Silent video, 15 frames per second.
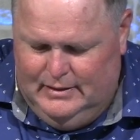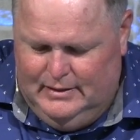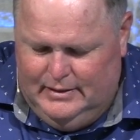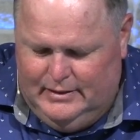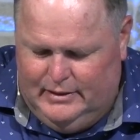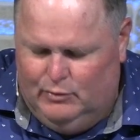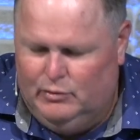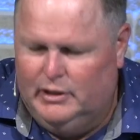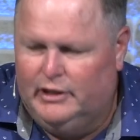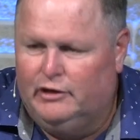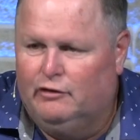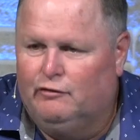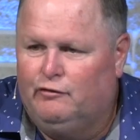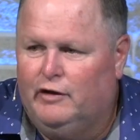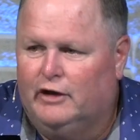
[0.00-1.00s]
And don't let
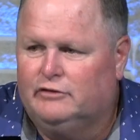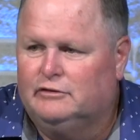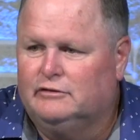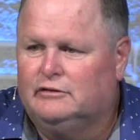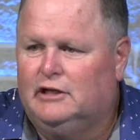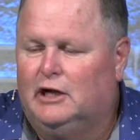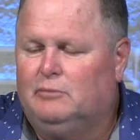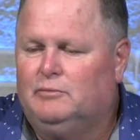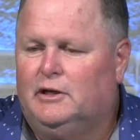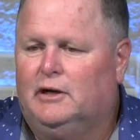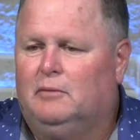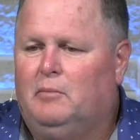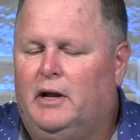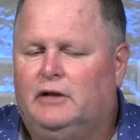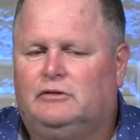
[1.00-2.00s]
your affection stop there.
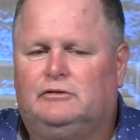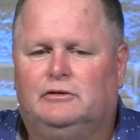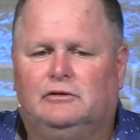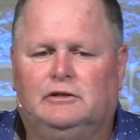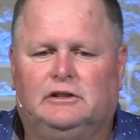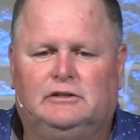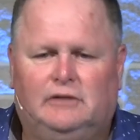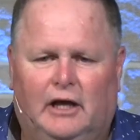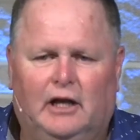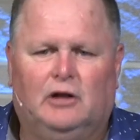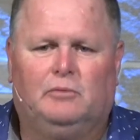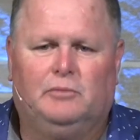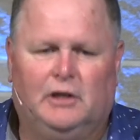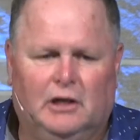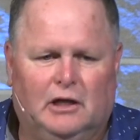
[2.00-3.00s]
Make sure you tell
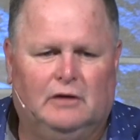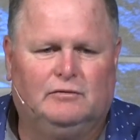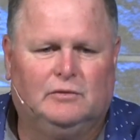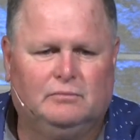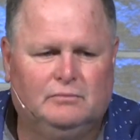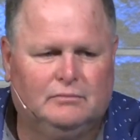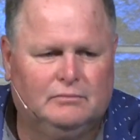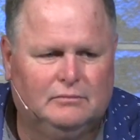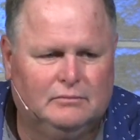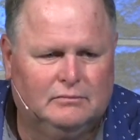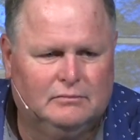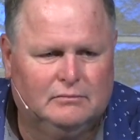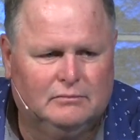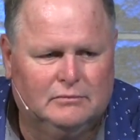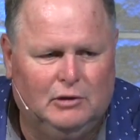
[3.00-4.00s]
them you love them.
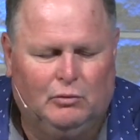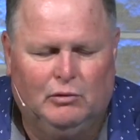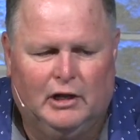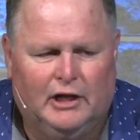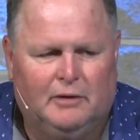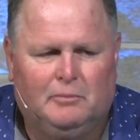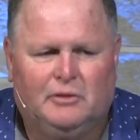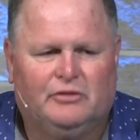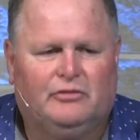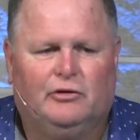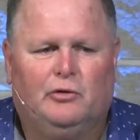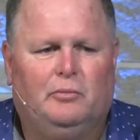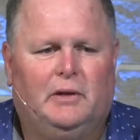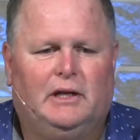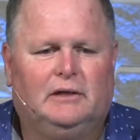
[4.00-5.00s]
Don't let them
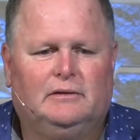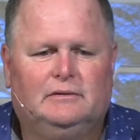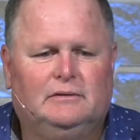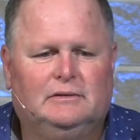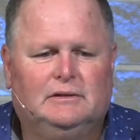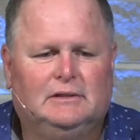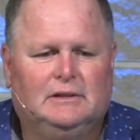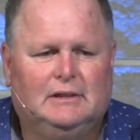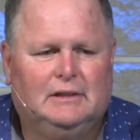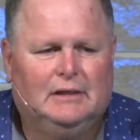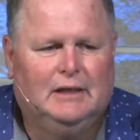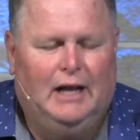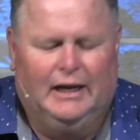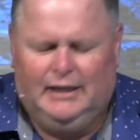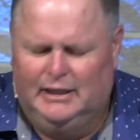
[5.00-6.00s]
assume it.
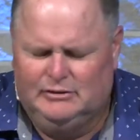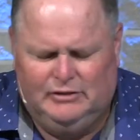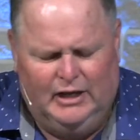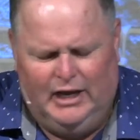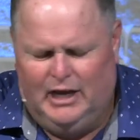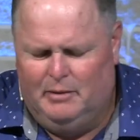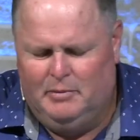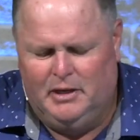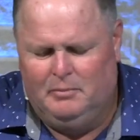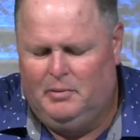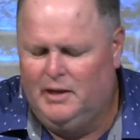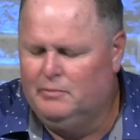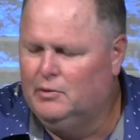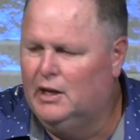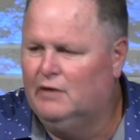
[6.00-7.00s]
I can't tell you how many
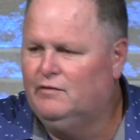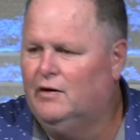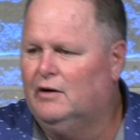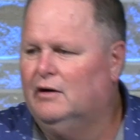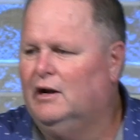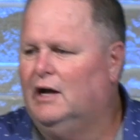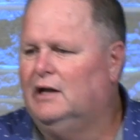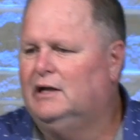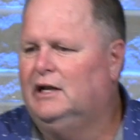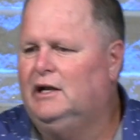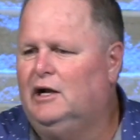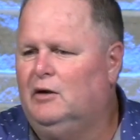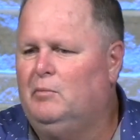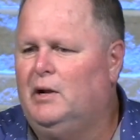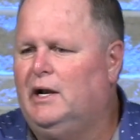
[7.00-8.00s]
people I've heard. I didn't
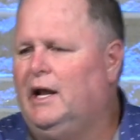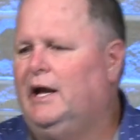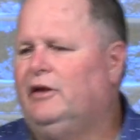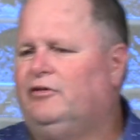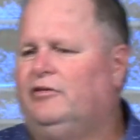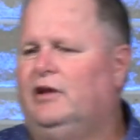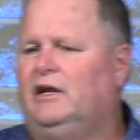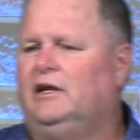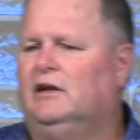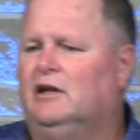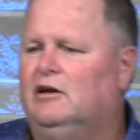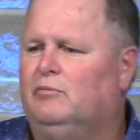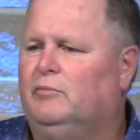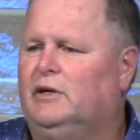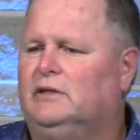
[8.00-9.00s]
hear my dad say he
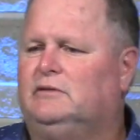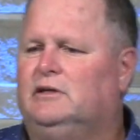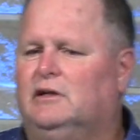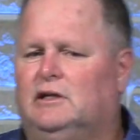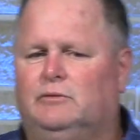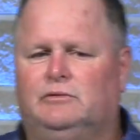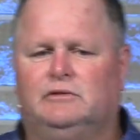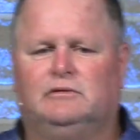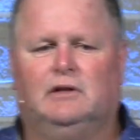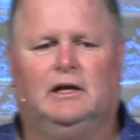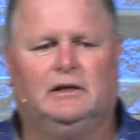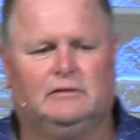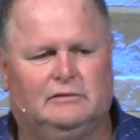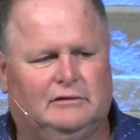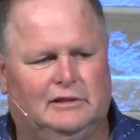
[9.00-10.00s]
loved me until he was
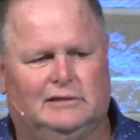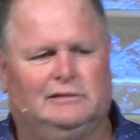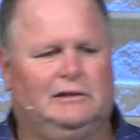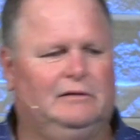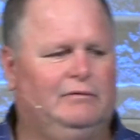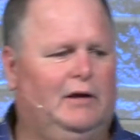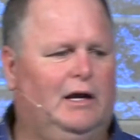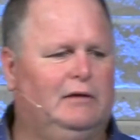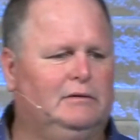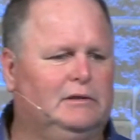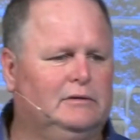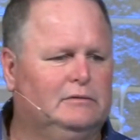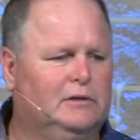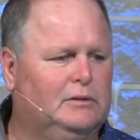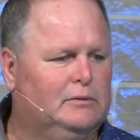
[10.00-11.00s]
like 65
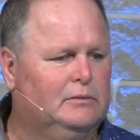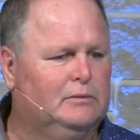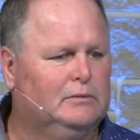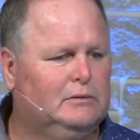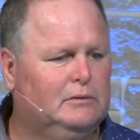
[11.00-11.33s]
years old.